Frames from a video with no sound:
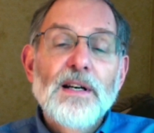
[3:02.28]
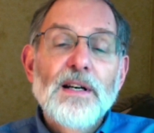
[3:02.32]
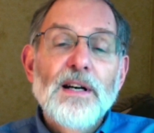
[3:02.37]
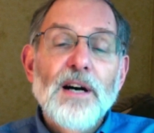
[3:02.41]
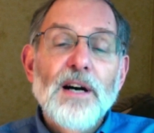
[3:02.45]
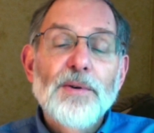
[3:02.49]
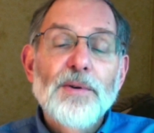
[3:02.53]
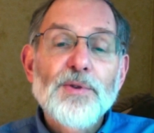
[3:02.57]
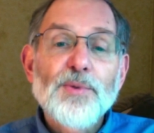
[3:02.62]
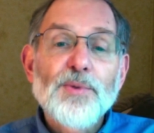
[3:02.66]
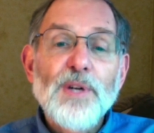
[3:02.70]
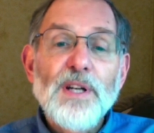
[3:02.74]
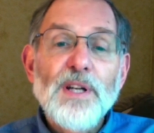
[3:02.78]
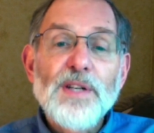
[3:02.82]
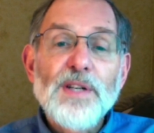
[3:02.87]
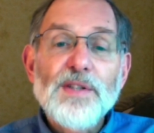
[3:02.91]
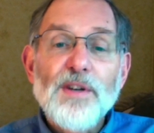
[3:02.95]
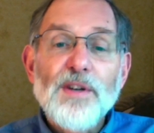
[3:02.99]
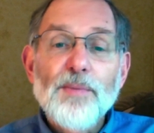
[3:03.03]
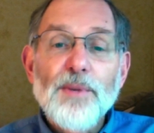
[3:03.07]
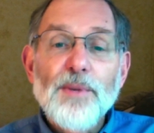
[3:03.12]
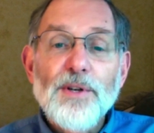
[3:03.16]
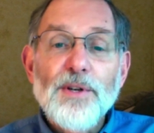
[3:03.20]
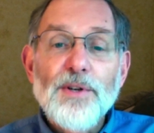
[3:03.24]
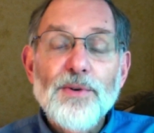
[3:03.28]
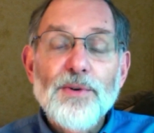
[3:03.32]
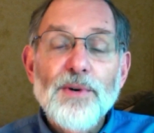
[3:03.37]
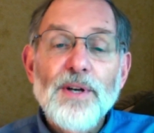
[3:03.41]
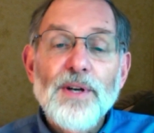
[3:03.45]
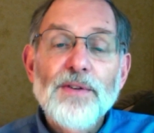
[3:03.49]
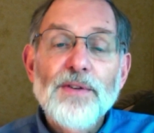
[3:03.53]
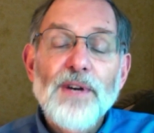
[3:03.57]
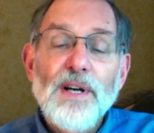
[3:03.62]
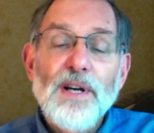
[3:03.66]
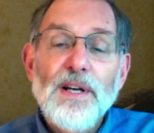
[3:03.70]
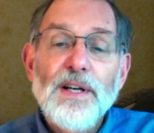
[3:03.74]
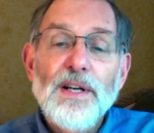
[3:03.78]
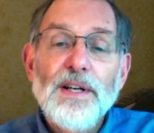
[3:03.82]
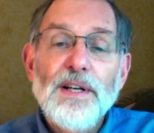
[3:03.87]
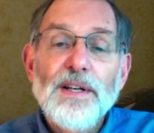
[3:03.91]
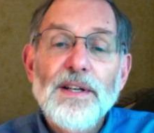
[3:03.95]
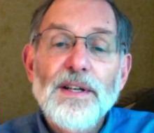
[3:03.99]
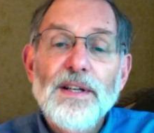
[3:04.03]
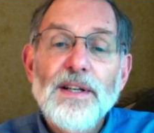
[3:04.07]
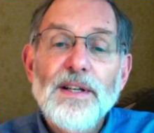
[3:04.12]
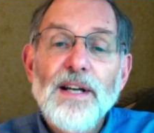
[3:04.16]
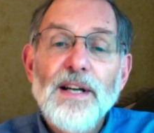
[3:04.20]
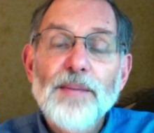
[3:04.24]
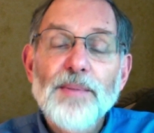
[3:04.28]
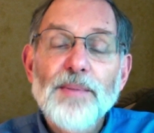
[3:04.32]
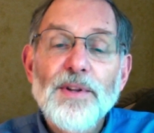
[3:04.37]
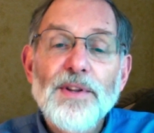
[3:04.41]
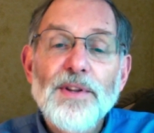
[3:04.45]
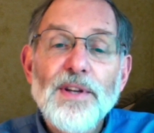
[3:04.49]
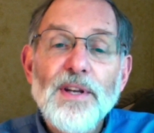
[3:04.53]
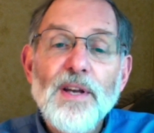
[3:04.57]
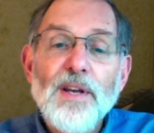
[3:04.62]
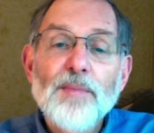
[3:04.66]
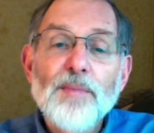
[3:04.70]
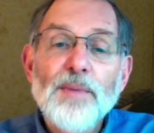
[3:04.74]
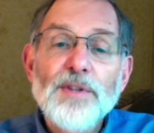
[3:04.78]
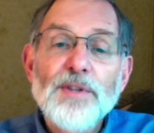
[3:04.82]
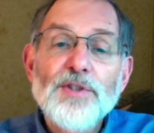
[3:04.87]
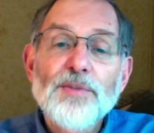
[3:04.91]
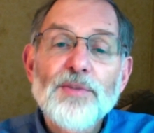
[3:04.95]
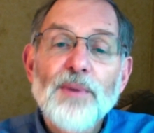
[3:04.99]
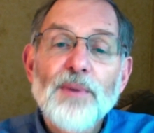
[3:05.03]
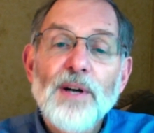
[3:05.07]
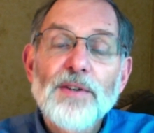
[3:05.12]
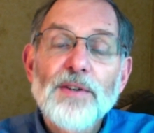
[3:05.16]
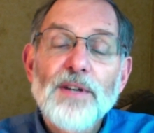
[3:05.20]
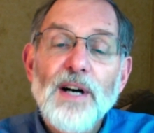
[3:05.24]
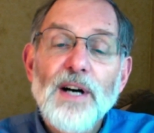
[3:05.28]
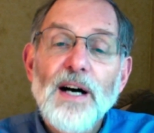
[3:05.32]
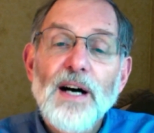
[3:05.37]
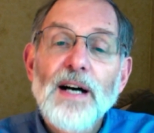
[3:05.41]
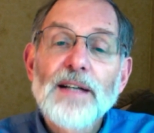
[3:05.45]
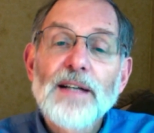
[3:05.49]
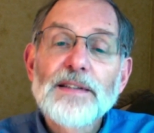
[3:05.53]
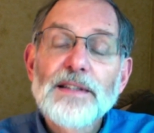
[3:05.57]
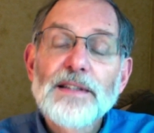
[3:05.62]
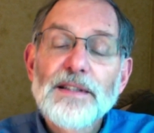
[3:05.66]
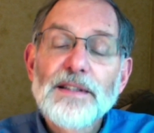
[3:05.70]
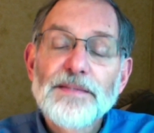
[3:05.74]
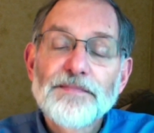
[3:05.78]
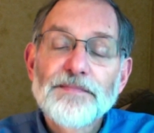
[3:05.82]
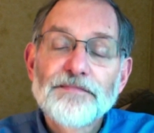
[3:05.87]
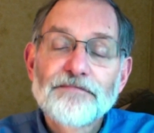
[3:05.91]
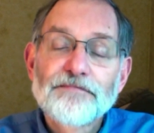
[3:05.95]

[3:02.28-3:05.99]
I was reading someone who had not been thinking much about God,